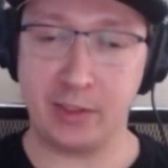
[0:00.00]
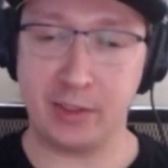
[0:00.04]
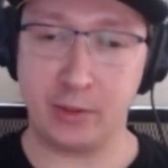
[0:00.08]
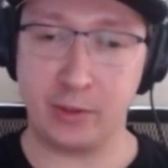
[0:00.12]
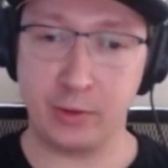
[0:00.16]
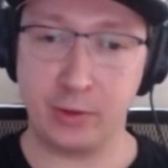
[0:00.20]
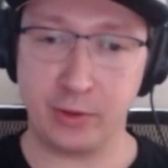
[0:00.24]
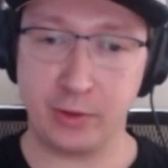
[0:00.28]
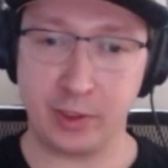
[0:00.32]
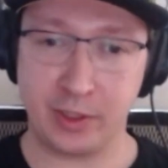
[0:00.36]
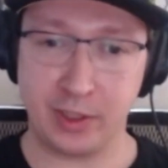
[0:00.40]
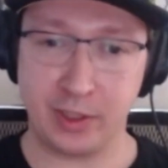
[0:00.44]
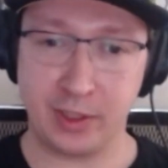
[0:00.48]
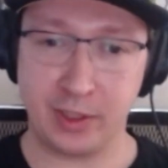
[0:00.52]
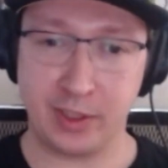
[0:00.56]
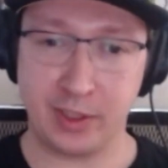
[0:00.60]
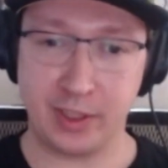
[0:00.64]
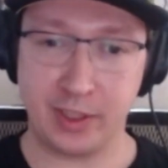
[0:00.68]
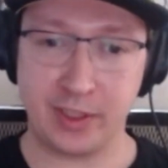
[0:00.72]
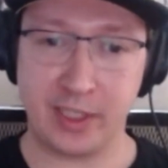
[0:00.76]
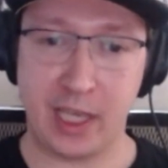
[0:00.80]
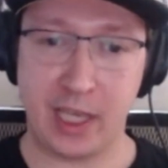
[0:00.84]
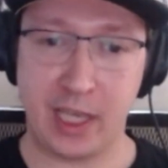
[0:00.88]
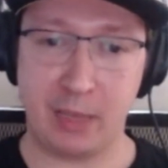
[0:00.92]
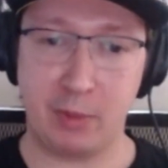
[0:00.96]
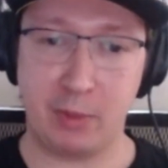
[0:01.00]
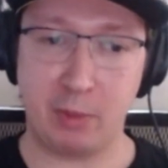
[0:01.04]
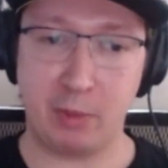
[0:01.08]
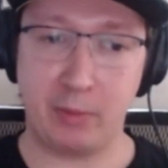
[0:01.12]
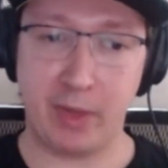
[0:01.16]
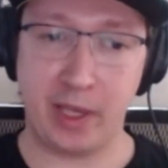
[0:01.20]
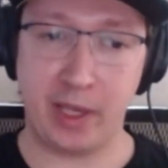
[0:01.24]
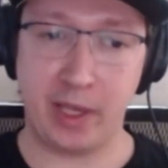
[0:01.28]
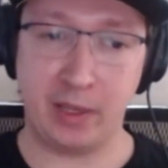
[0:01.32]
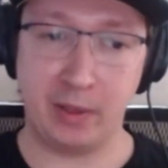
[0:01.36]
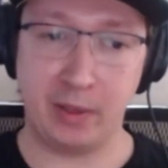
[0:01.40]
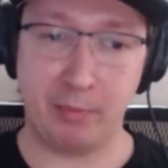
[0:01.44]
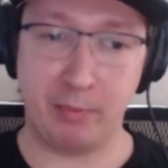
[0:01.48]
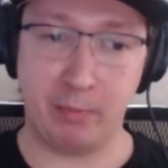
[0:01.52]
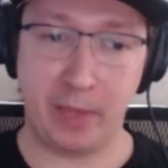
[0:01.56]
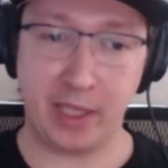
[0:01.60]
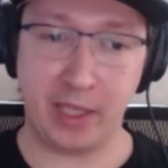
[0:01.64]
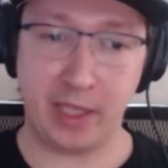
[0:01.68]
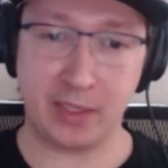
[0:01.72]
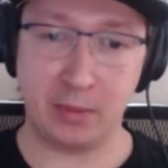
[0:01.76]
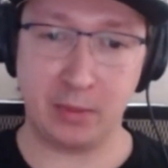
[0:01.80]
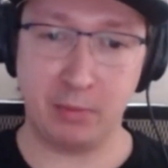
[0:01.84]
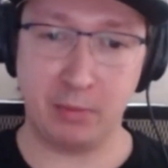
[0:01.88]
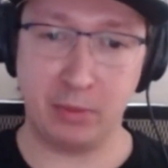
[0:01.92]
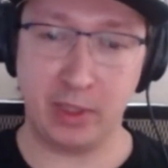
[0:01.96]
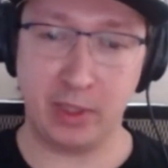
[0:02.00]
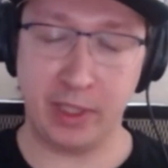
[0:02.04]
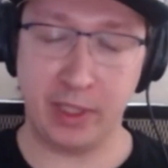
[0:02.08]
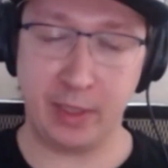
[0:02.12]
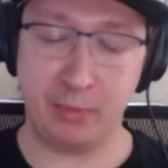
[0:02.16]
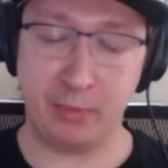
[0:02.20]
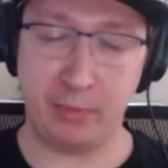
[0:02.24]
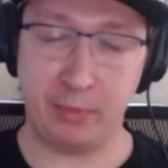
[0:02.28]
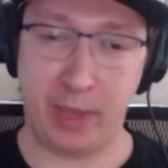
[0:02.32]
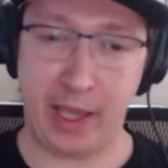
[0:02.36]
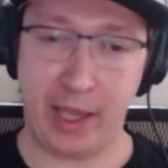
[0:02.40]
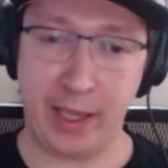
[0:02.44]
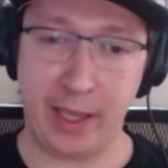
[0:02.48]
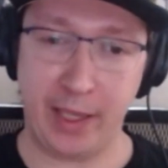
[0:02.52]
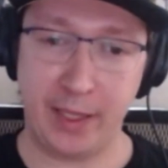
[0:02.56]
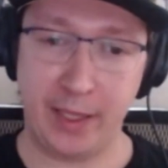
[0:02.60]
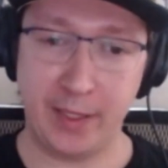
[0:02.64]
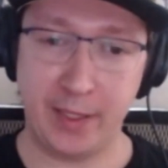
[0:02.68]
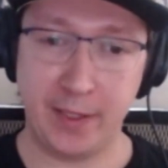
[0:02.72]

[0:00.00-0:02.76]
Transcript: users in this game and makes them pay.